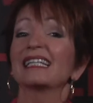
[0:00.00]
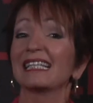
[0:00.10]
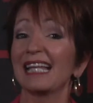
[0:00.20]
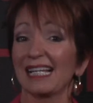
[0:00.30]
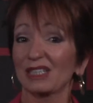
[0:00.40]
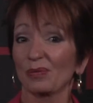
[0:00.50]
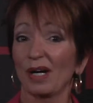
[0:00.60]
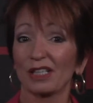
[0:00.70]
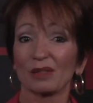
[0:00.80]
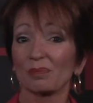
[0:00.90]
That's
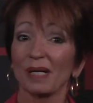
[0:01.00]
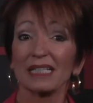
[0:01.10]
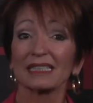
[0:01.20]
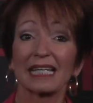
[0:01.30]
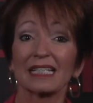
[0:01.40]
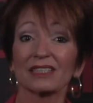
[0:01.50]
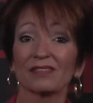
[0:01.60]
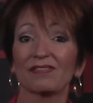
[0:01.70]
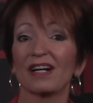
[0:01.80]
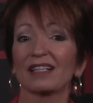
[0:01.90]
why the Breast Cancer
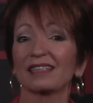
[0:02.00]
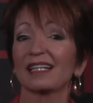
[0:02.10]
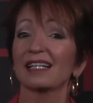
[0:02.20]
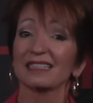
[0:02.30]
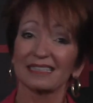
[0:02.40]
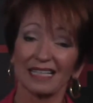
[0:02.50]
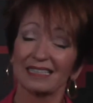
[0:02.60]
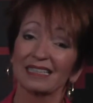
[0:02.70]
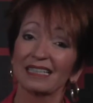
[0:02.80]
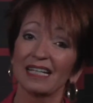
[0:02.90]
Fund has
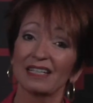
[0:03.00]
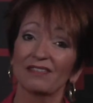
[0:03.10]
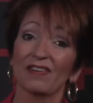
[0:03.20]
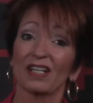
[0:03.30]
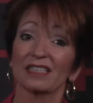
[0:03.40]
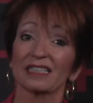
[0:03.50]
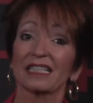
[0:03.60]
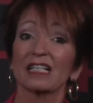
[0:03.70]
designated funds